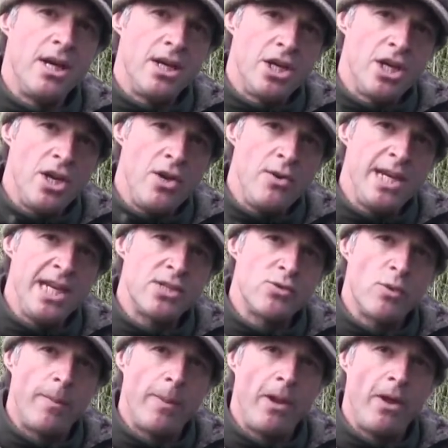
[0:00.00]
you need
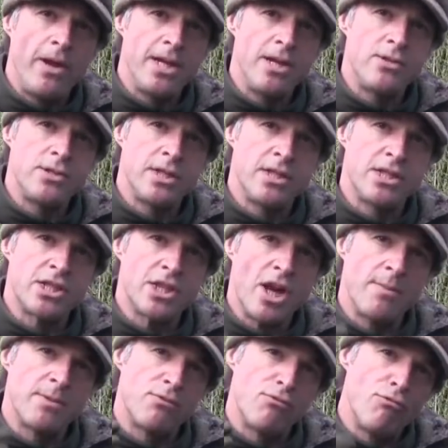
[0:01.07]
to apply using the
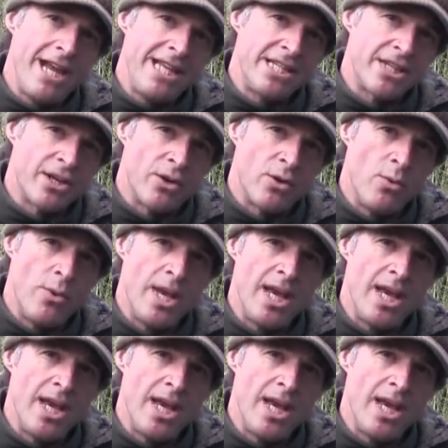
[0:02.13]
scope's reticle